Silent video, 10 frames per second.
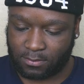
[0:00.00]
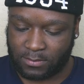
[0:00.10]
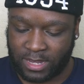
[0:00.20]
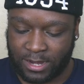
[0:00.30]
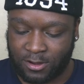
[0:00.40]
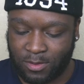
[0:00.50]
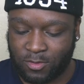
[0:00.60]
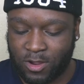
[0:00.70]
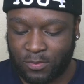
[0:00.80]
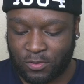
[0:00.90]
And I know I'm
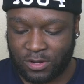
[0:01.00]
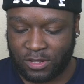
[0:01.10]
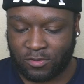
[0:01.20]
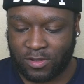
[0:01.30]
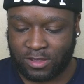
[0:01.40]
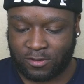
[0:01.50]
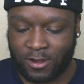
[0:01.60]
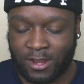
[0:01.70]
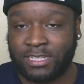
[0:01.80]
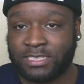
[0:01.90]
going pretty quick, or
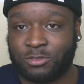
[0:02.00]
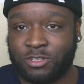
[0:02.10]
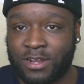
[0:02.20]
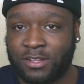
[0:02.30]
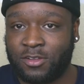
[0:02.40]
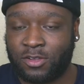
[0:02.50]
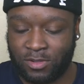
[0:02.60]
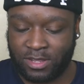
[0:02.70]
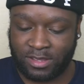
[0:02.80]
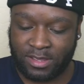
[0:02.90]
at least I'm trying to go
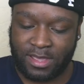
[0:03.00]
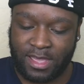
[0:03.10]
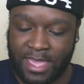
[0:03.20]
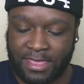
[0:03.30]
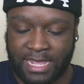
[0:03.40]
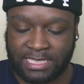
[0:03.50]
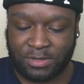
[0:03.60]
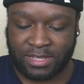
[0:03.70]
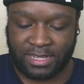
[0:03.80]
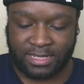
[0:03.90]
quick. And that's
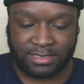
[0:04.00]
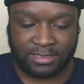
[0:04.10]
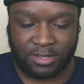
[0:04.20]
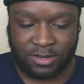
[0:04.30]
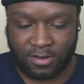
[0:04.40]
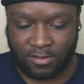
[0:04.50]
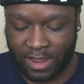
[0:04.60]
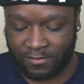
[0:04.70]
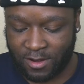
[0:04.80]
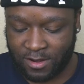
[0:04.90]
because, you know,
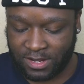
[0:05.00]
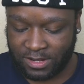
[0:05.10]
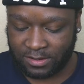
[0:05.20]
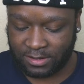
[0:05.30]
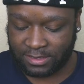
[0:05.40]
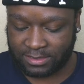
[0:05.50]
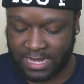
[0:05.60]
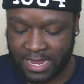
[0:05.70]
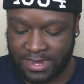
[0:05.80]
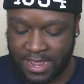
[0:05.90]
I've already
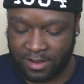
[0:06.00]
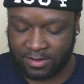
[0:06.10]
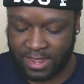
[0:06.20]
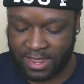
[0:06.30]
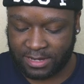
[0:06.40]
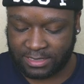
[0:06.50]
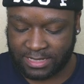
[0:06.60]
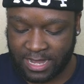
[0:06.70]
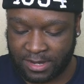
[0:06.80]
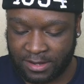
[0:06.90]
sat down and
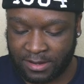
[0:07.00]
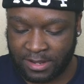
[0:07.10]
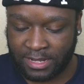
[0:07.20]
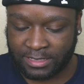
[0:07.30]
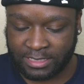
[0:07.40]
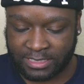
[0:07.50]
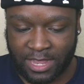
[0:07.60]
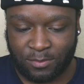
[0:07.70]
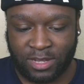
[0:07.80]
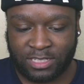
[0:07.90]
decided just how
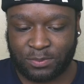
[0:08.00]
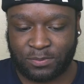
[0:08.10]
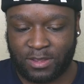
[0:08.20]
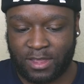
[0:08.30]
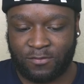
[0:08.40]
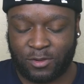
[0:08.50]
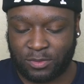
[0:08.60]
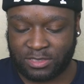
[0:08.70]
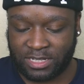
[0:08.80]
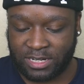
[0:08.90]
much of a
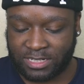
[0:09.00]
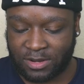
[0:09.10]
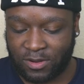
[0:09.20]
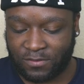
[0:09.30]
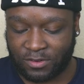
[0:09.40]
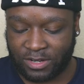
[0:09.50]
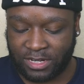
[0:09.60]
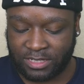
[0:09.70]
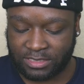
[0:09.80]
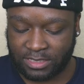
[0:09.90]
percentage I want for
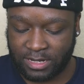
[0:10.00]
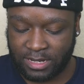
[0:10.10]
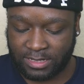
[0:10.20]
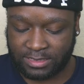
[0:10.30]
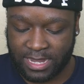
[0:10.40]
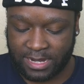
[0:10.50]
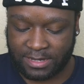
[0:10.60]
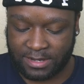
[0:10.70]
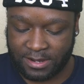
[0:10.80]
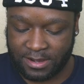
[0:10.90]
each
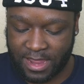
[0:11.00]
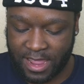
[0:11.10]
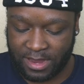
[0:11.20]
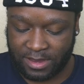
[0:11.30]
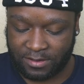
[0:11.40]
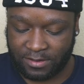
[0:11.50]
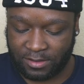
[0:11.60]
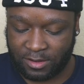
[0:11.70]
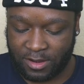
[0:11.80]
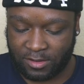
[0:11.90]
sector and,
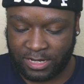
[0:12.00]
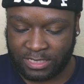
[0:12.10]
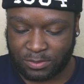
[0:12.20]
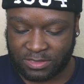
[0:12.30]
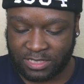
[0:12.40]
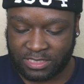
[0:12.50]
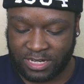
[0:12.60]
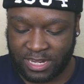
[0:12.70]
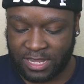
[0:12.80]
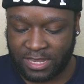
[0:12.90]
you know, each position
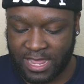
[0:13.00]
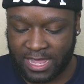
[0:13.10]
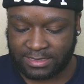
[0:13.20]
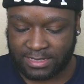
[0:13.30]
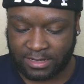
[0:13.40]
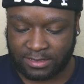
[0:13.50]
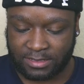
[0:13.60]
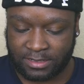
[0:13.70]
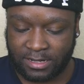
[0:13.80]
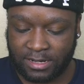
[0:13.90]
in that
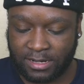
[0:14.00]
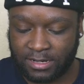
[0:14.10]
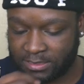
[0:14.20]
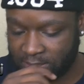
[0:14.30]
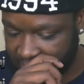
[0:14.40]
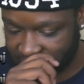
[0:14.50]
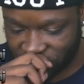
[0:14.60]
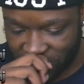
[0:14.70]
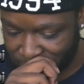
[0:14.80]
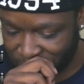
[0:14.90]
sector. So that's
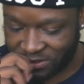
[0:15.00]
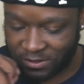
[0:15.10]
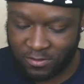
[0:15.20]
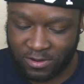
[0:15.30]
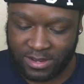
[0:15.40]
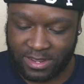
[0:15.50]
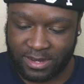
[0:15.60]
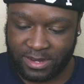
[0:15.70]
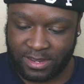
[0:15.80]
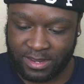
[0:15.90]
why I'm going ahead
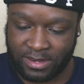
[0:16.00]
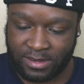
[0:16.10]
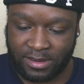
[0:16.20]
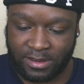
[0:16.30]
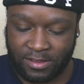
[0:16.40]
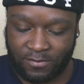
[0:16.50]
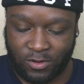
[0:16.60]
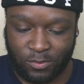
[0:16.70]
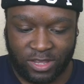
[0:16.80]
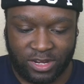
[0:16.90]
and
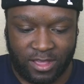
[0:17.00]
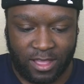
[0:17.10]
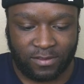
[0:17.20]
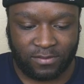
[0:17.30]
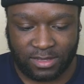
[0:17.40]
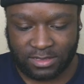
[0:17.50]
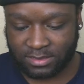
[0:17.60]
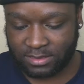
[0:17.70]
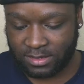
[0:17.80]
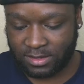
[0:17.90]
formulating all of this.
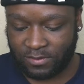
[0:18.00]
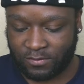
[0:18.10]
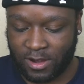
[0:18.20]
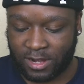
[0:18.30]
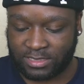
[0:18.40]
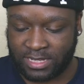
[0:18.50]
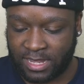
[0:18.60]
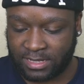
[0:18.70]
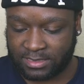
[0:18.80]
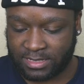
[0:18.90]
For our
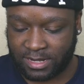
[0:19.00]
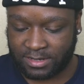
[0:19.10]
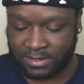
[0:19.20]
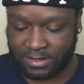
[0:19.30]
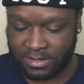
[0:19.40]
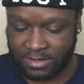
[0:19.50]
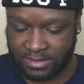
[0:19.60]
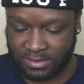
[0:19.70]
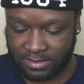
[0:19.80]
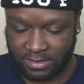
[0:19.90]
tech sector,
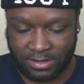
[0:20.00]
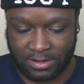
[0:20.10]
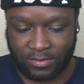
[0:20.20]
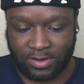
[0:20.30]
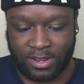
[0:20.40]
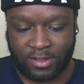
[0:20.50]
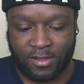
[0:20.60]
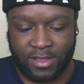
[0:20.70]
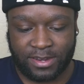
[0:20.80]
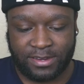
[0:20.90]
we're gonna go
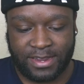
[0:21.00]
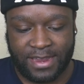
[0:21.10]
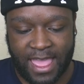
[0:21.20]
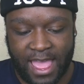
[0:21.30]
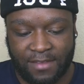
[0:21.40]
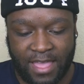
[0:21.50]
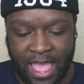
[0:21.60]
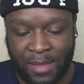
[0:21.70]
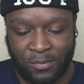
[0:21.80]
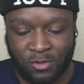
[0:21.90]
ahead and have
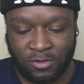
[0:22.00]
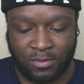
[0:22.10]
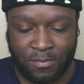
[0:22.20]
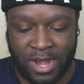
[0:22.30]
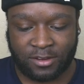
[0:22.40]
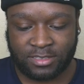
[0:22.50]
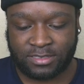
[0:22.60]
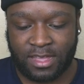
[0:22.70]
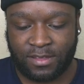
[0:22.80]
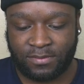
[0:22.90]
Apple,
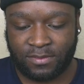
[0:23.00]
Microsoft,